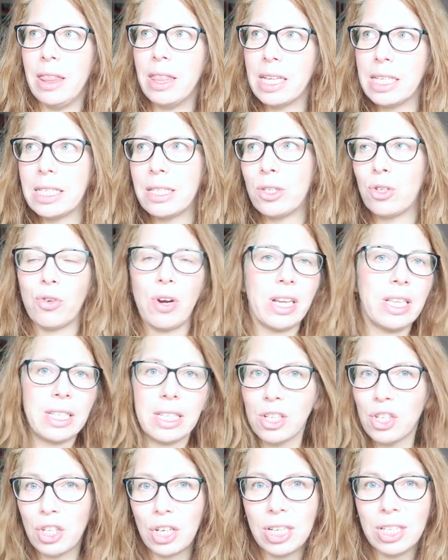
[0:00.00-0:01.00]
in this
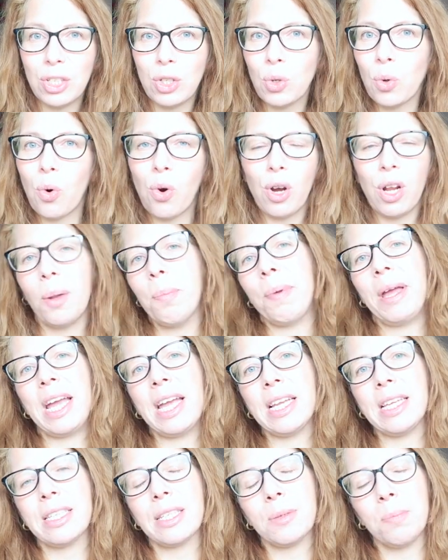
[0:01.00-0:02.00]
transition to oil
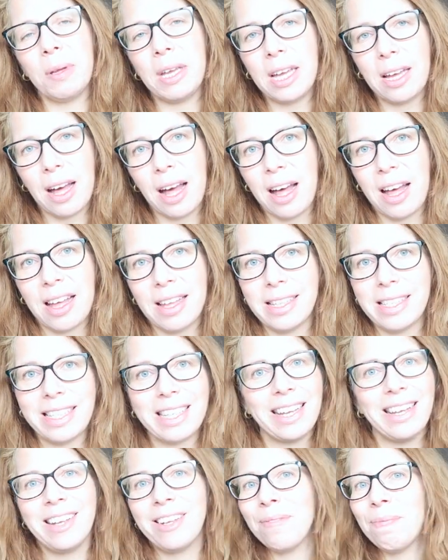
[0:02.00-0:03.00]
paints,
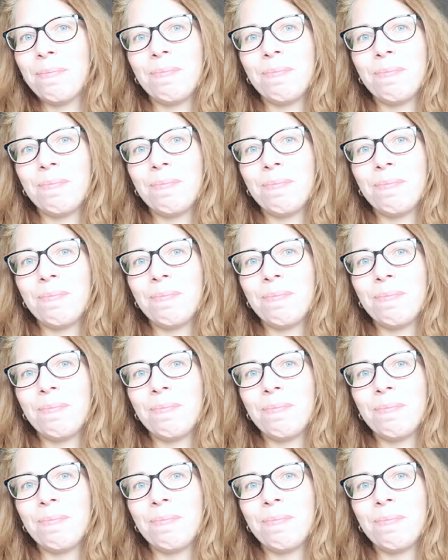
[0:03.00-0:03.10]
because